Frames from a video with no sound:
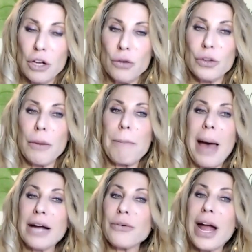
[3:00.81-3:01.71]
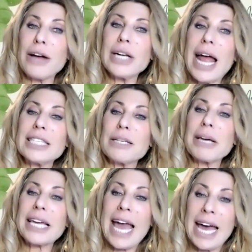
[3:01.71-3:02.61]
With a background as a
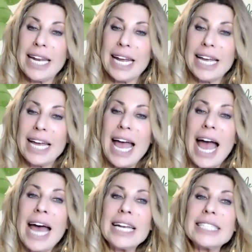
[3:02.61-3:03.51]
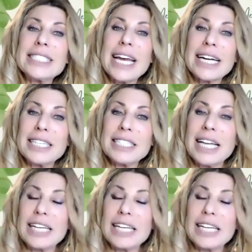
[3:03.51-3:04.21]
mechanic and technical